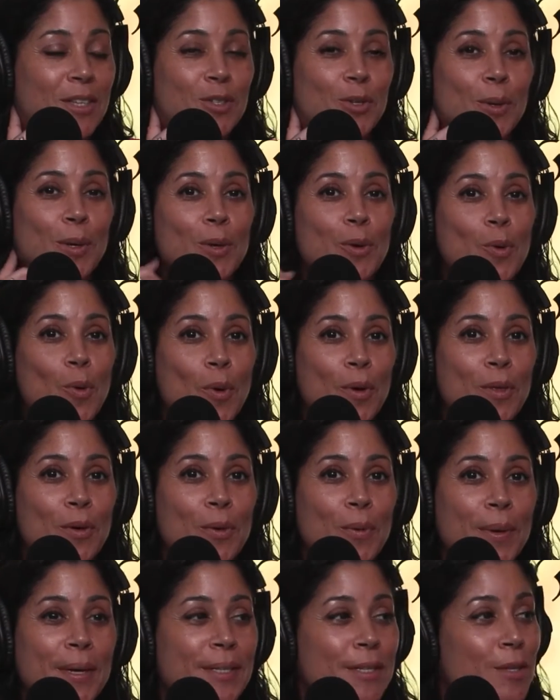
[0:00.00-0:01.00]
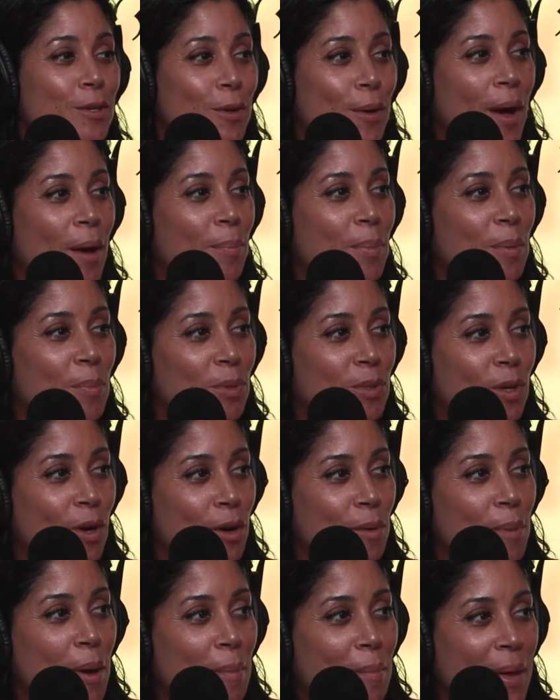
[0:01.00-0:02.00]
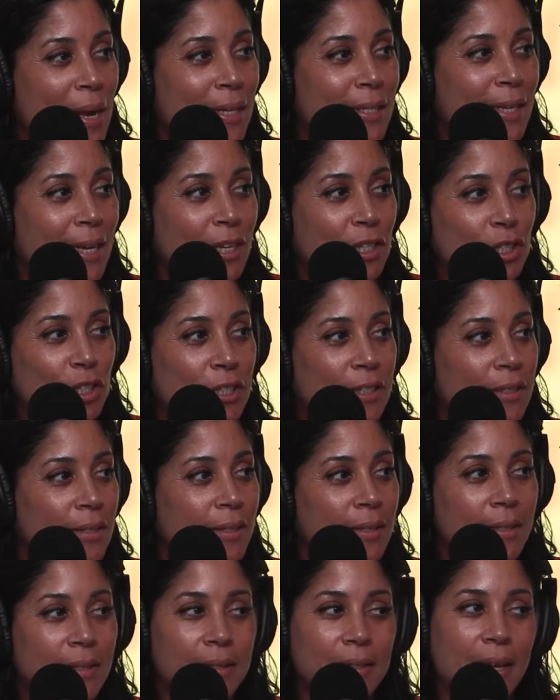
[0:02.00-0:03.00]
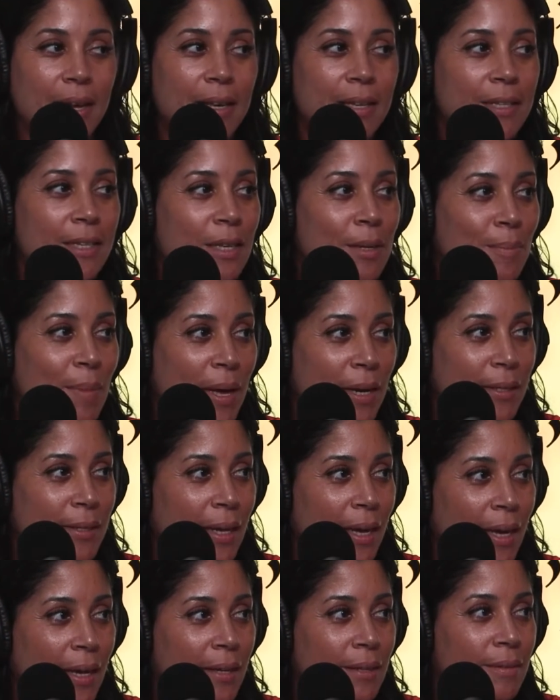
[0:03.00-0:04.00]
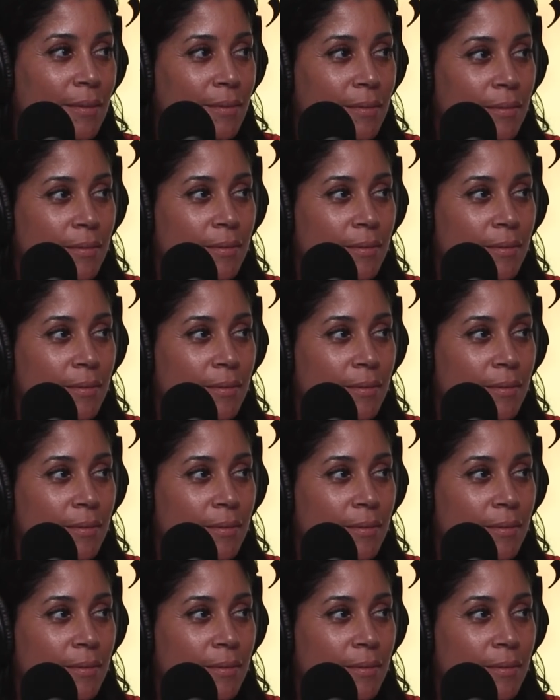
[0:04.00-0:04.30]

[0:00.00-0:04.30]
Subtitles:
And to ignore the noise. You know how people talk about meditation. Not easy to meditate.